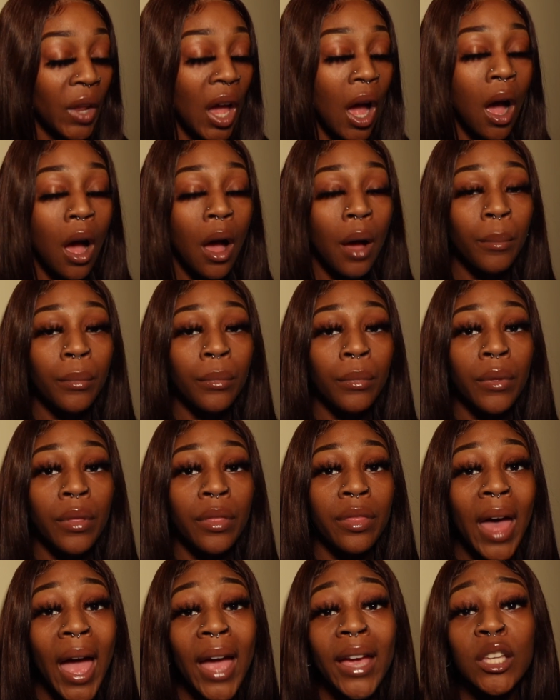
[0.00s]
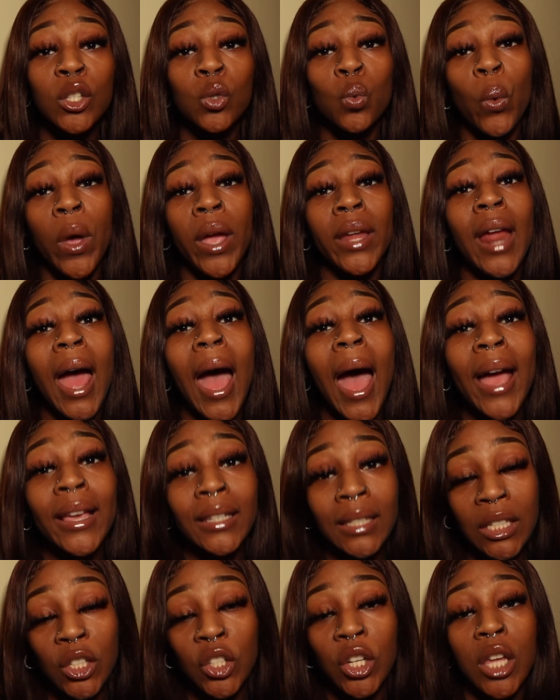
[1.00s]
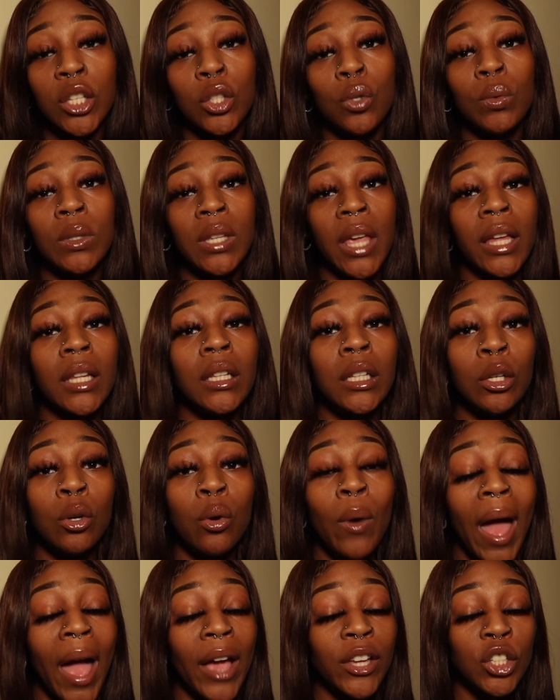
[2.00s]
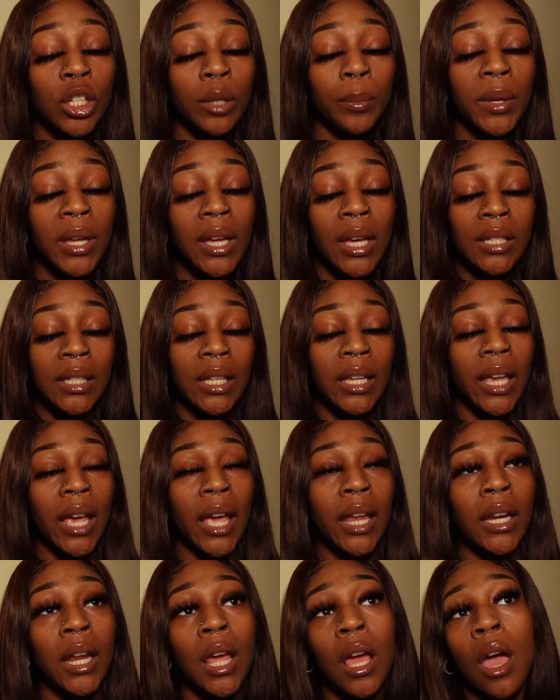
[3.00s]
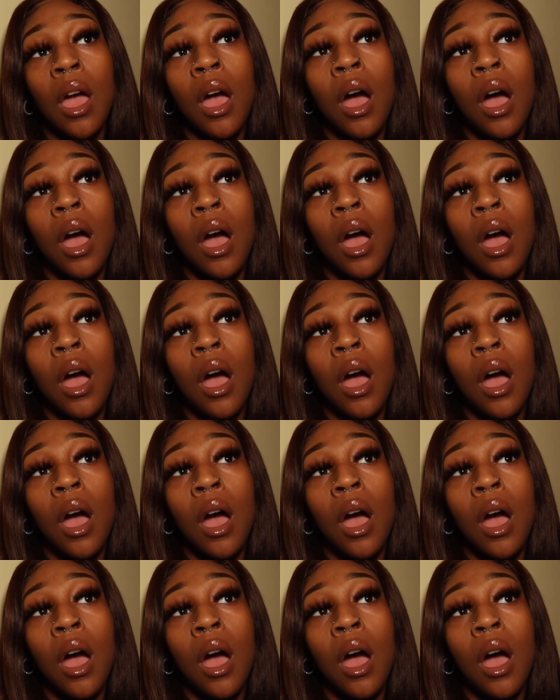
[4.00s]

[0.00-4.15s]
That is when I suggest you take legal action, because again,